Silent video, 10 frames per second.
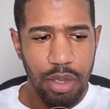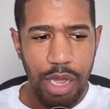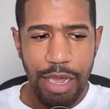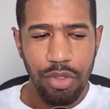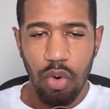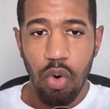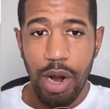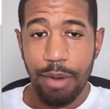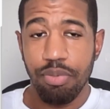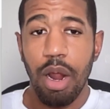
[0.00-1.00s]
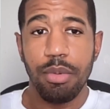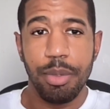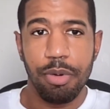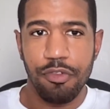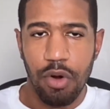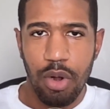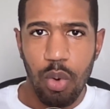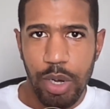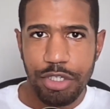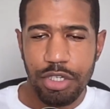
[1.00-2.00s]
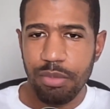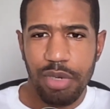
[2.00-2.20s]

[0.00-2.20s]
Either or. I'd probably prefer a question,